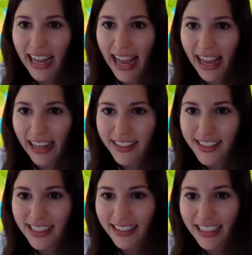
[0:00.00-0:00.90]

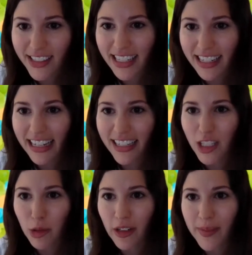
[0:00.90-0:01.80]
Addison, there's an
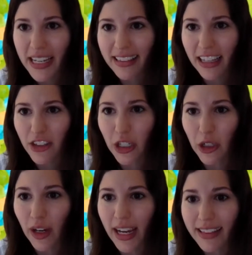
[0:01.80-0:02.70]
instrument. That's a
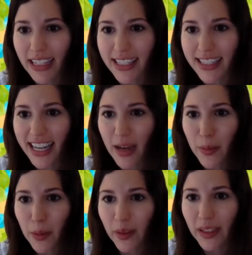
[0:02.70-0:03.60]
great, that's a
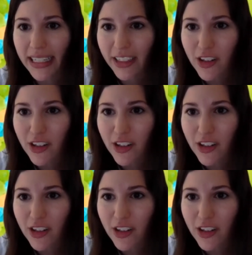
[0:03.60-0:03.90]
tambourine.